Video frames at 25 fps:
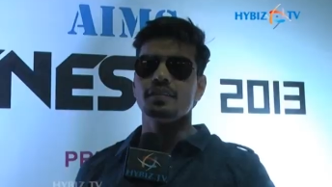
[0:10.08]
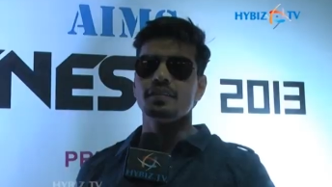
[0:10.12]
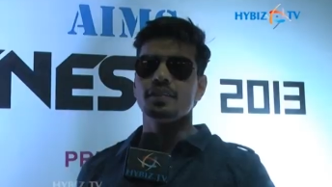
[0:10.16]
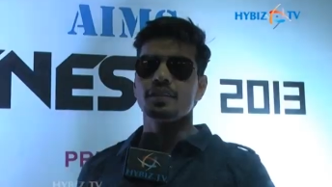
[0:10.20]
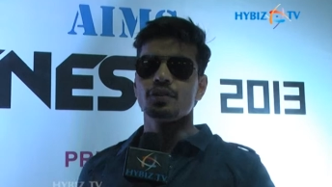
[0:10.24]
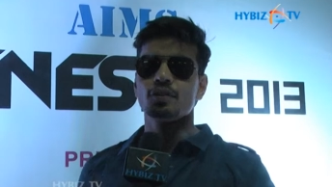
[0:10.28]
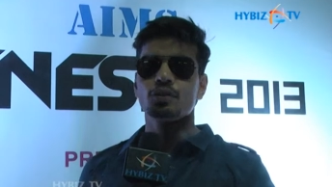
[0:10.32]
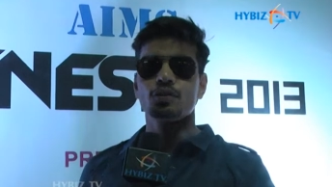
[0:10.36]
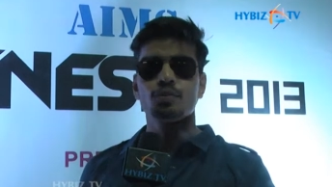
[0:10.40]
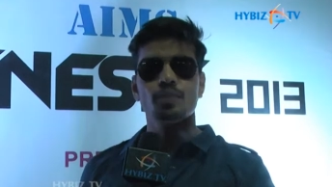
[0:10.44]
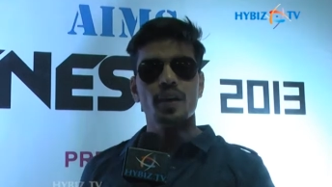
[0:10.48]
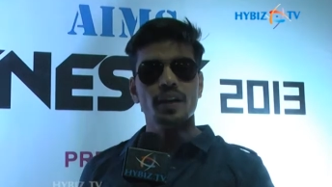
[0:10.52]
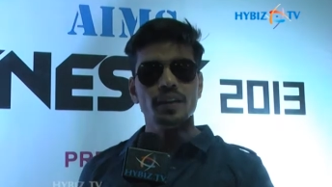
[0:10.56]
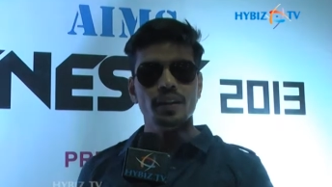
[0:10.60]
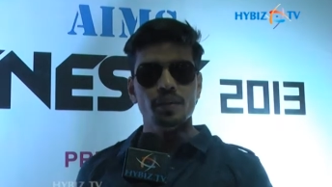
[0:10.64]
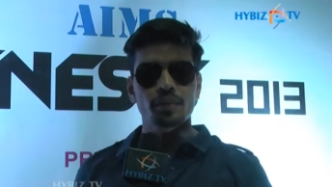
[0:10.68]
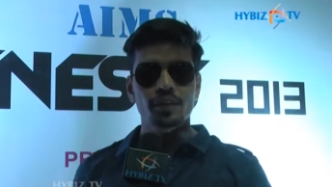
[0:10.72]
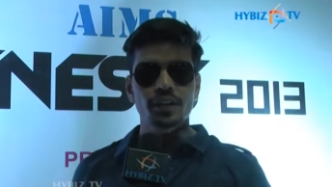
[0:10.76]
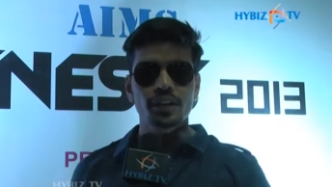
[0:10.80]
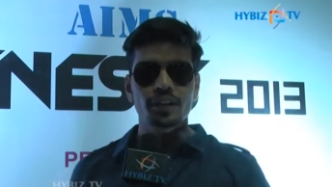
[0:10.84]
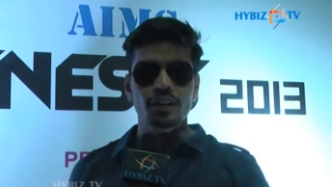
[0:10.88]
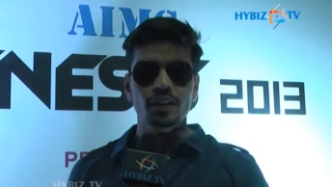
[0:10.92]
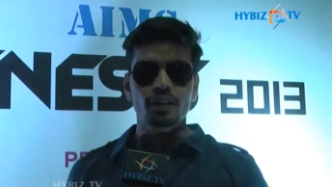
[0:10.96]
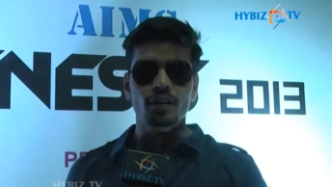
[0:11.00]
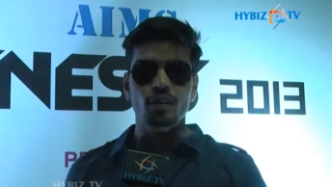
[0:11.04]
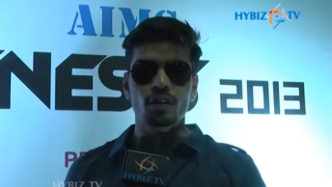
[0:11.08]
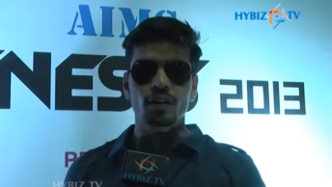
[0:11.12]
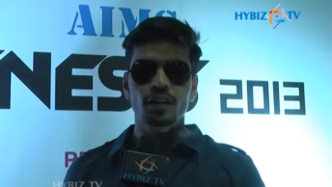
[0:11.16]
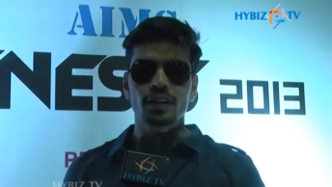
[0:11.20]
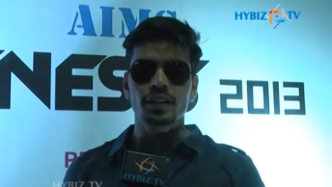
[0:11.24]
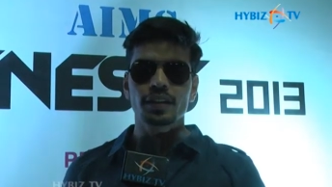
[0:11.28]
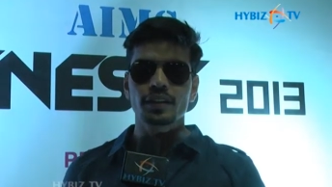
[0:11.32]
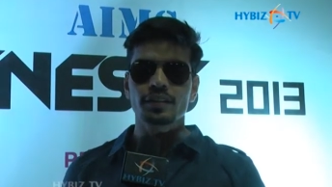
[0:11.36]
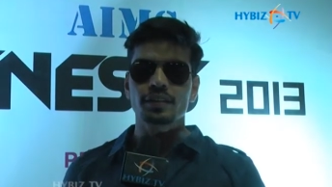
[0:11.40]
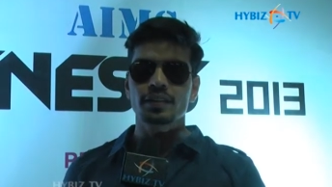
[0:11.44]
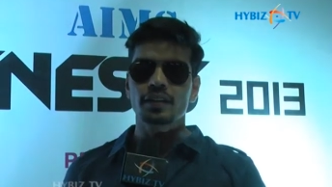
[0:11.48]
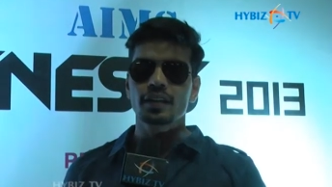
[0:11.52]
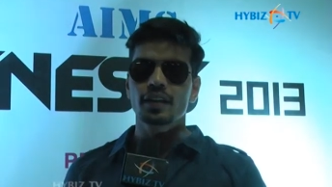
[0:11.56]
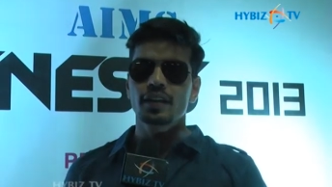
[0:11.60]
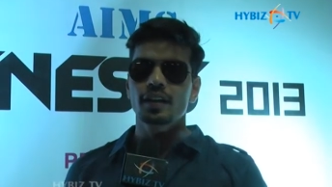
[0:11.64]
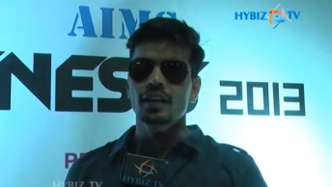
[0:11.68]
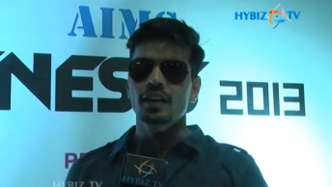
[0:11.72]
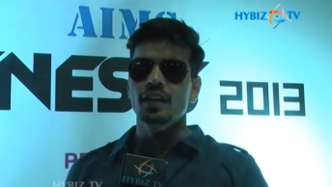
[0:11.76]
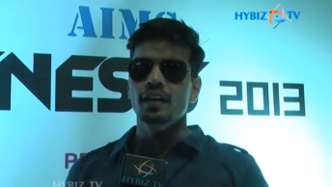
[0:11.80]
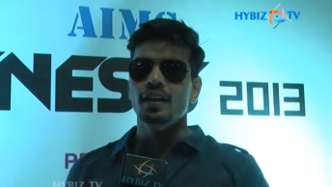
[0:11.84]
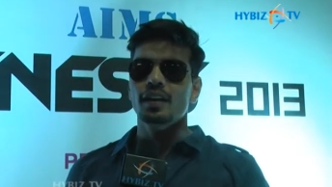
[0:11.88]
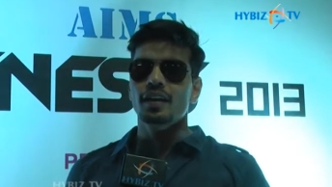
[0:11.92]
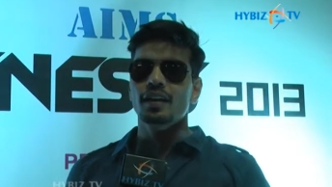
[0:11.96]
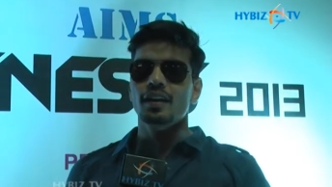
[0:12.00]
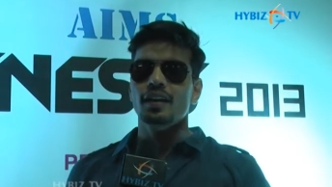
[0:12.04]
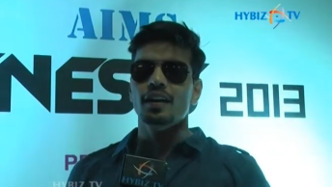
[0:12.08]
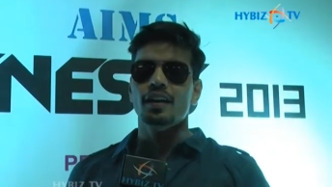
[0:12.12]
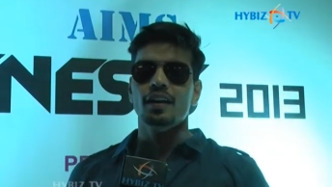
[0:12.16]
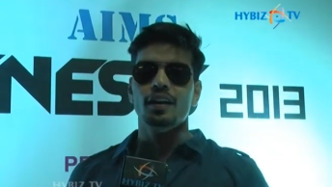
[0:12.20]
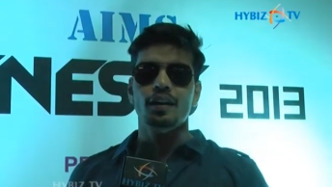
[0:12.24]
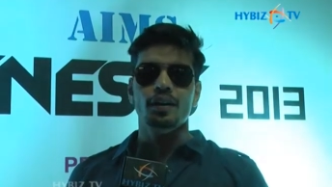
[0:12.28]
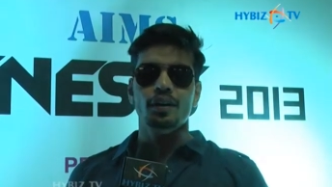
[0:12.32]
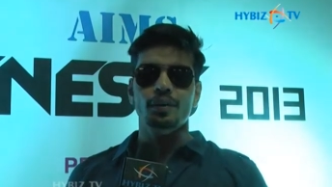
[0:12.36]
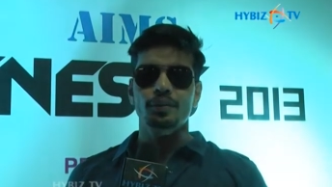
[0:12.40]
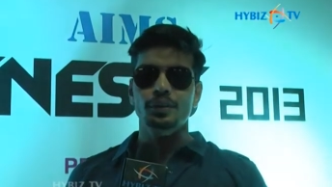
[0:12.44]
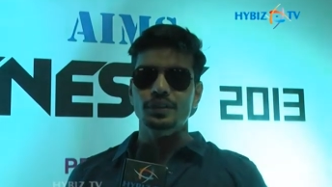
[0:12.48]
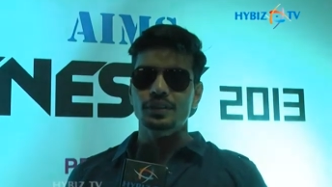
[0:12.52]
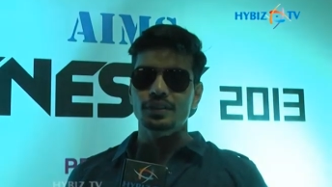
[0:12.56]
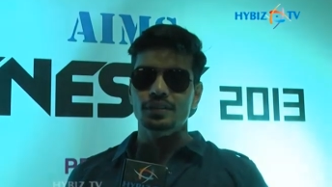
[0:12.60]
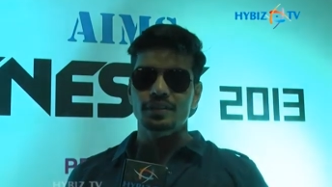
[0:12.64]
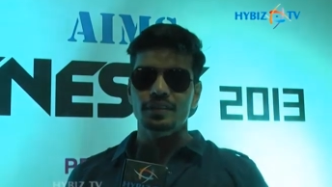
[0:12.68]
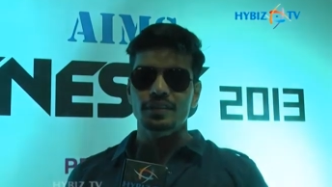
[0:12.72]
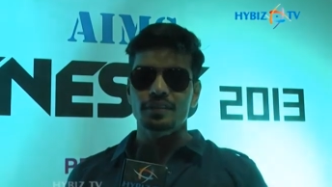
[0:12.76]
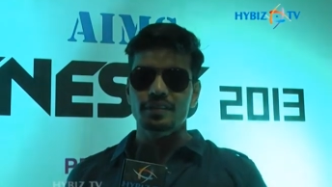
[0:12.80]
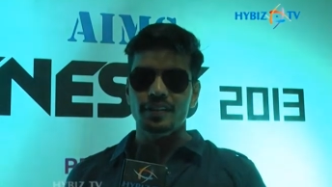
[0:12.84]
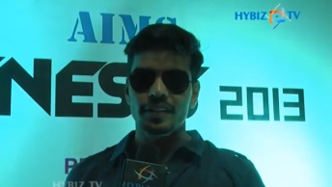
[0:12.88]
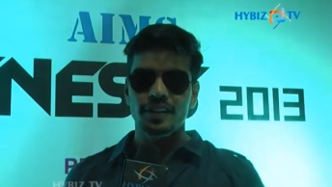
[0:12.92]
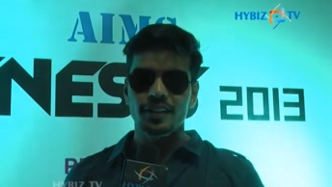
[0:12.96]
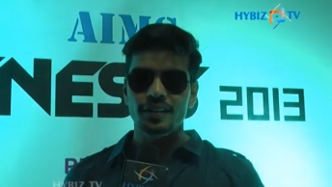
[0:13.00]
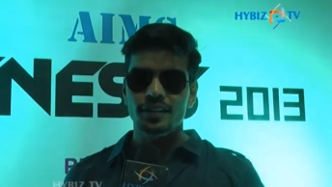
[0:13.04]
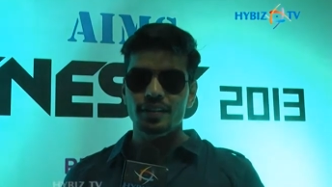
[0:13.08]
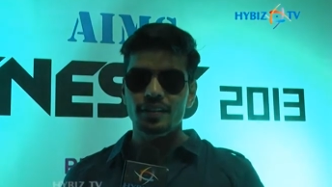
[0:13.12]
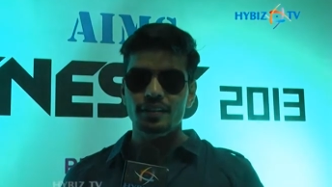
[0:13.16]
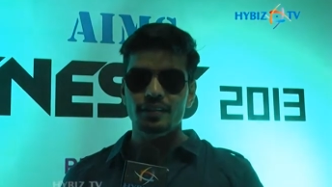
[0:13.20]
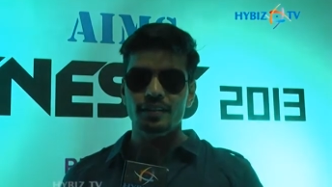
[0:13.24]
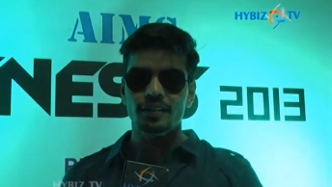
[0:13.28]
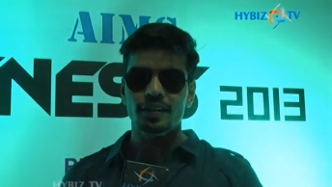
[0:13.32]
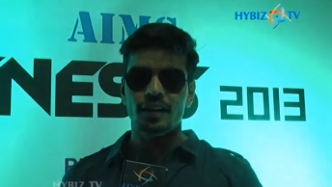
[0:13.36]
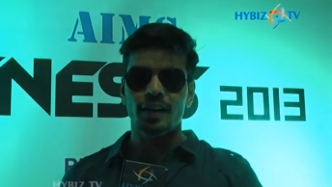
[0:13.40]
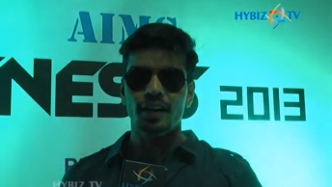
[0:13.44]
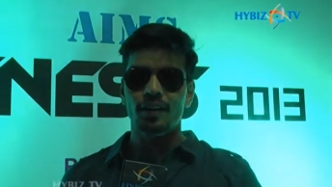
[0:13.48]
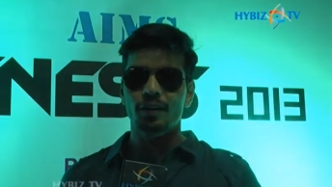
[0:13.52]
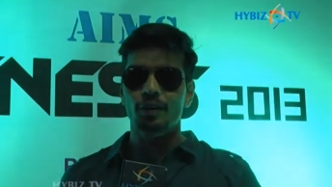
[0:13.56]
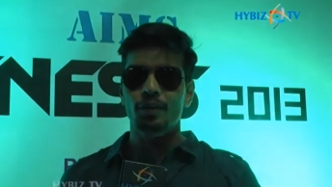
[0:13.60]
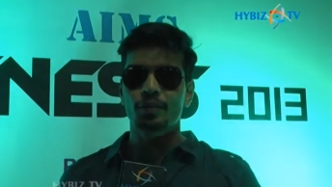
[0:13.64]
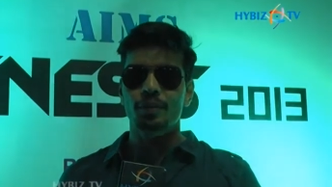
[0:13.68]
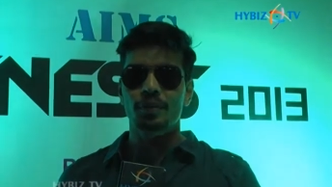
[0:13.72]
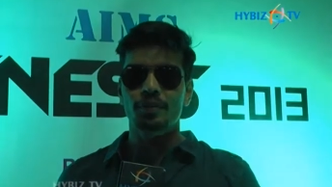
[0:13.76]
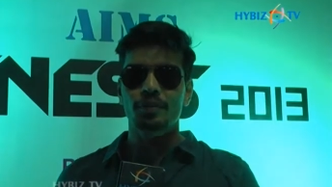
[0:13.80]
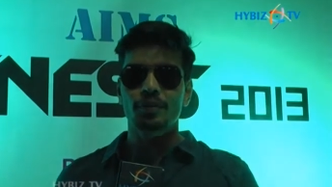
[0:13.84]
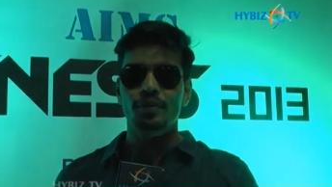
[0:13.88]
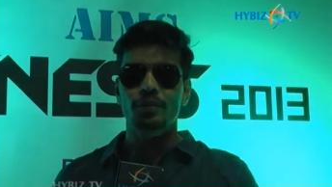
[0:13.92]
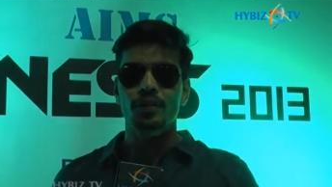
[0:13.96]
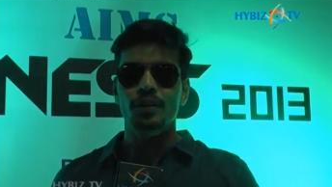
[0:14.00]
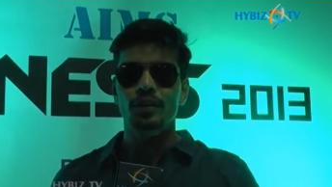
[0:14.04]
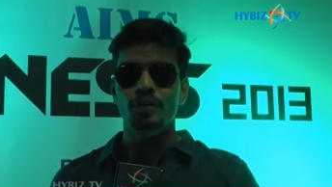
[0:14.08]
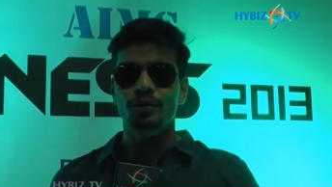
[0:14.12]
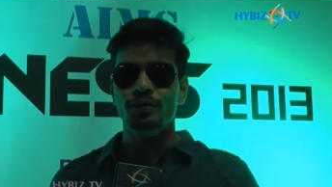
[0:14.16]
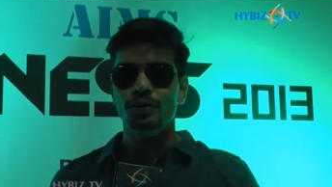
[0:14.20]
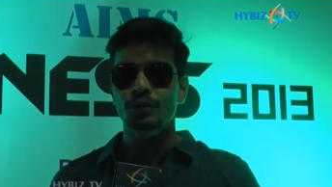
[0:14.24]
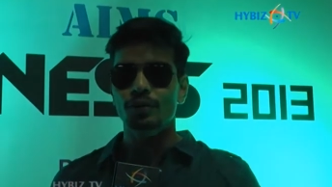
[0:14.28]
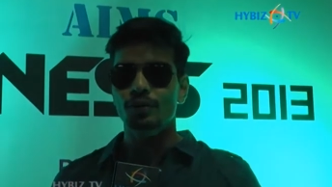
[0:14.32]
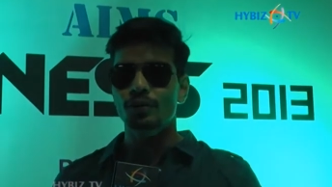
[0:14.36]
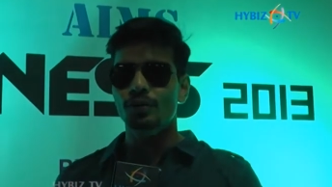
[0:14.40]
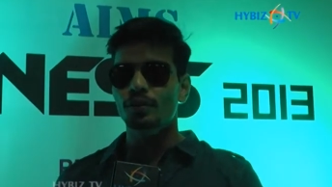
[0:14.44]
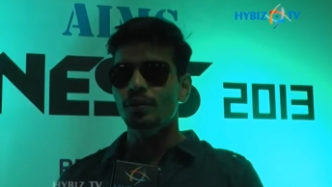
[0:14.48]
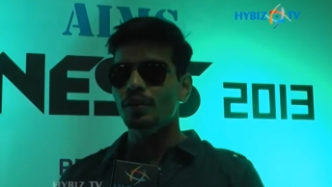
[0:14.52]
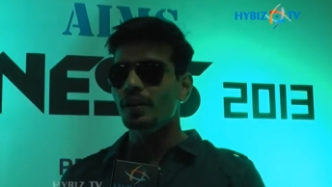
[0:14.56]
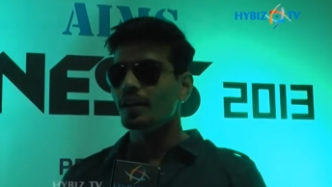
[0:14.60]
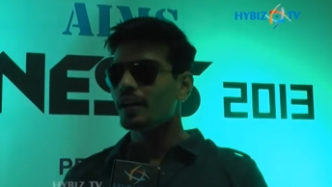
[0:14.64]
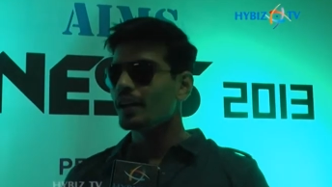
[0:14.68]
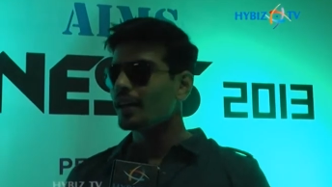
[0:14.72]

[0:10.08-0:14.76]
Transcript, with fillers: This Osmania Medical College, uh, which is since ages, I hope every one of you know.